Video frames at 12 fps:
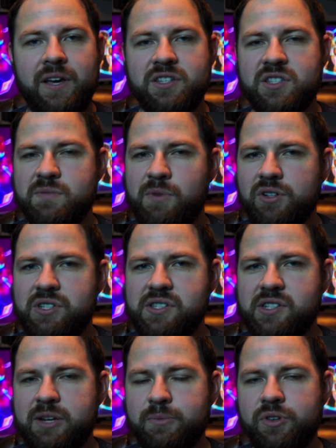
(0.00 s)
Small
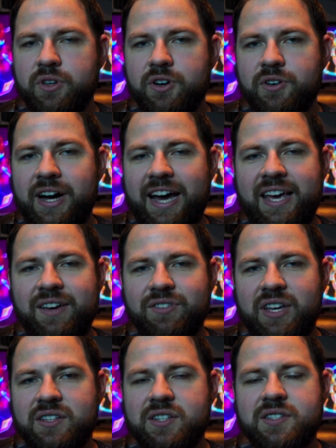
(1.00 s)
disclaimer though, I have
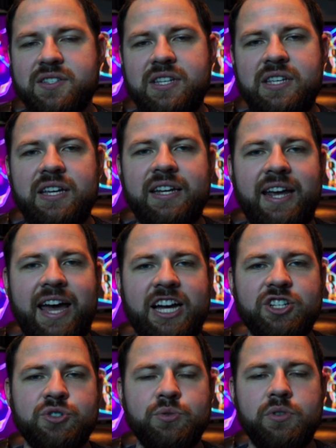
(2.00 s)
yet to see an
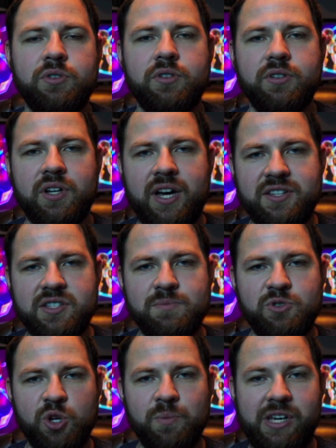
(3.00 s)
actual
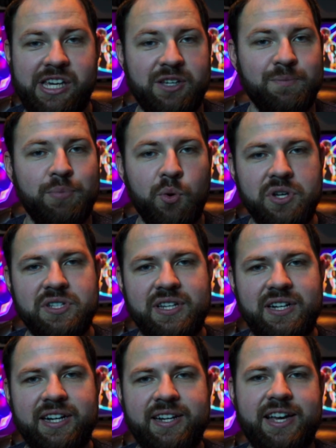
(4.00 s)
custom domain pointed
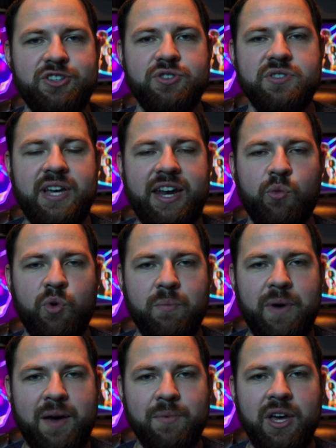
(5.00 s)
at an Azure Static Web
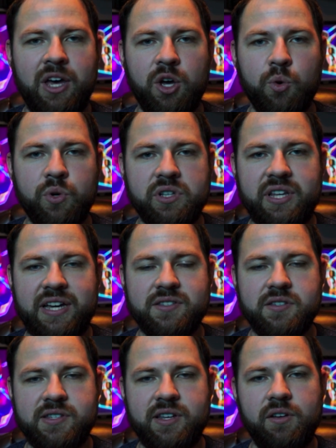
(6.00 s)
App with
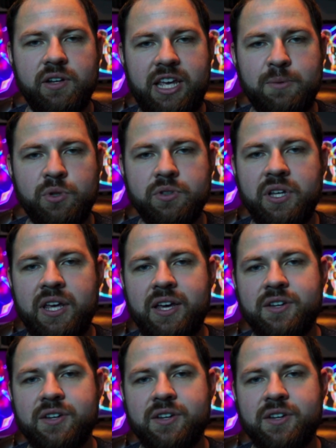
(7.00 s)
SSL enabled,